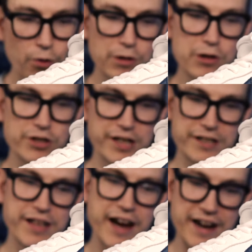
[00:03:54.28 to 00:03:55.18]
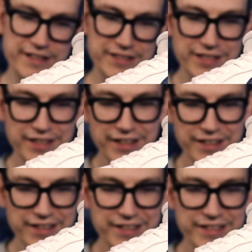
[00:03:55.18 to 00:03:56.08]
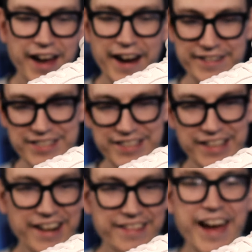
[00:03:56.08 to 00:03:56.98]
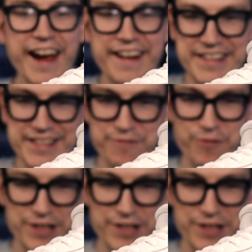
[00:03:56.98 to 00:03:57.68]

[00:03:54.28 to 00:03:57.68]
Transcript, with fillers: oh, look at that. That, that is a,